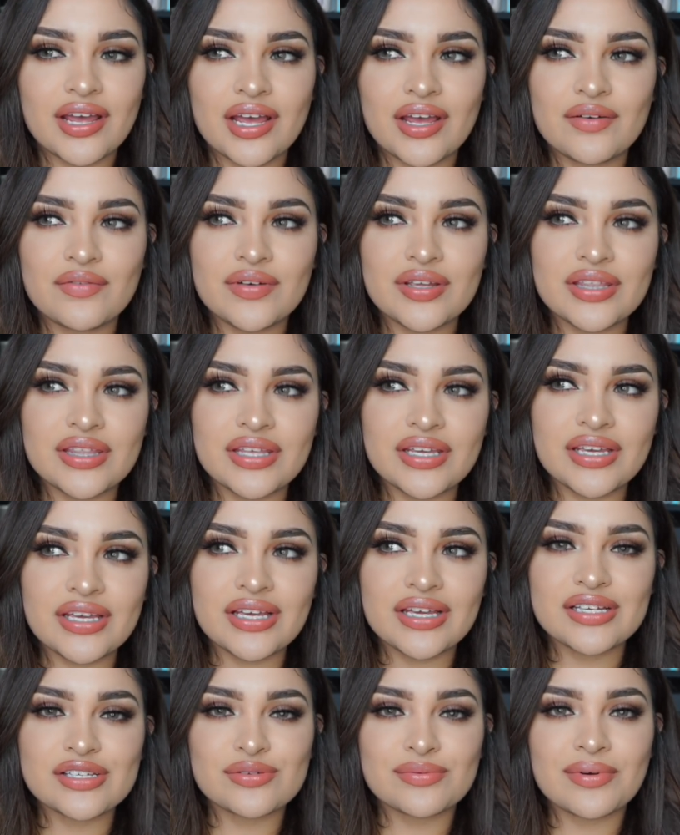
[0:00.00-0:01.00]
everything
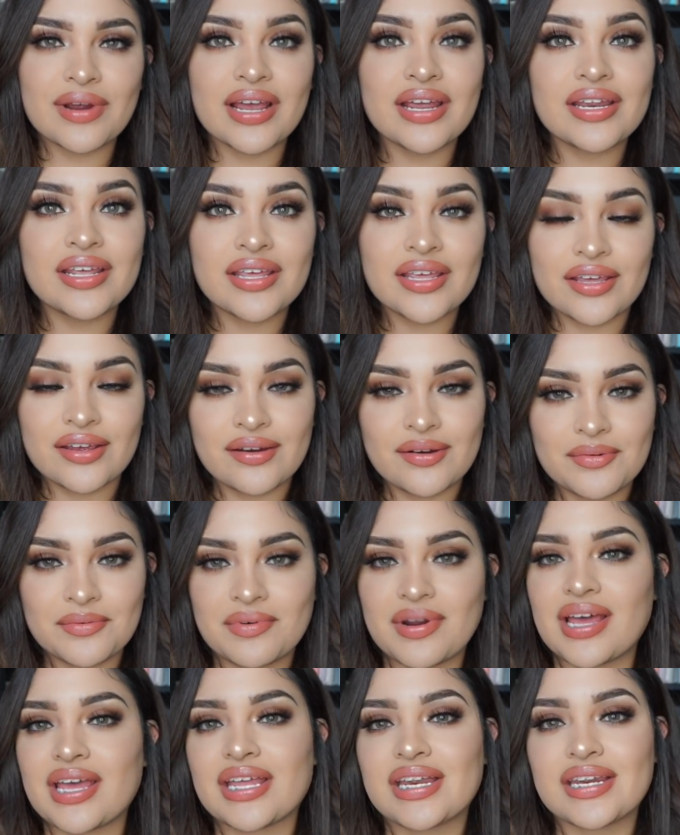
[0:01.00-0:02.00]
is right here,
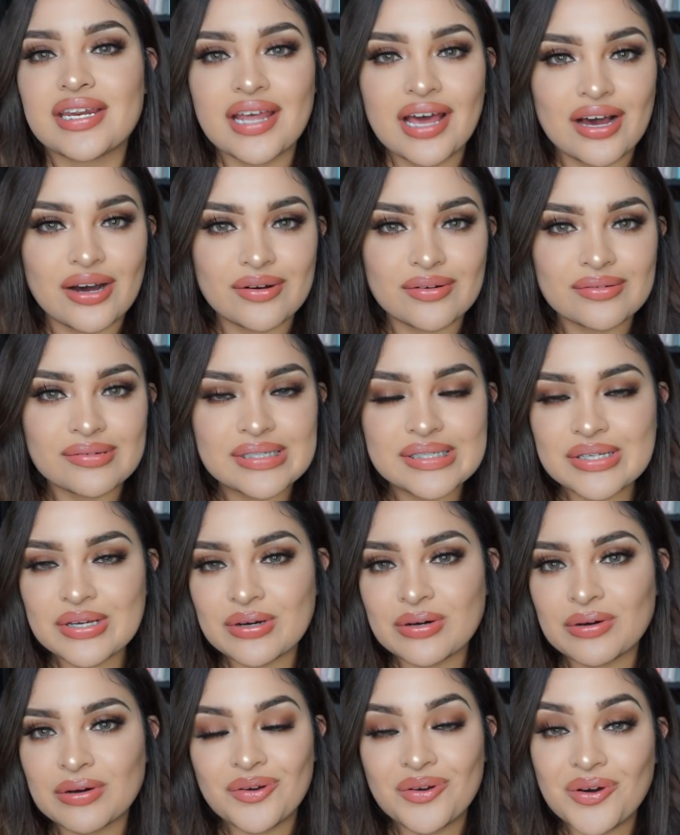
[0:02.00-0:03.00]
right now.
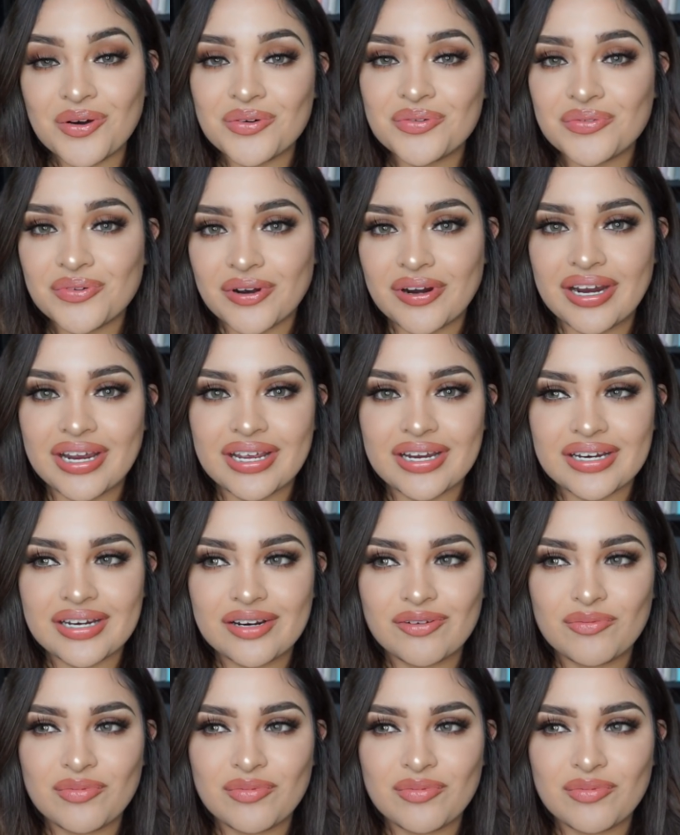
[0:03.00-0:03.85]
So go for it.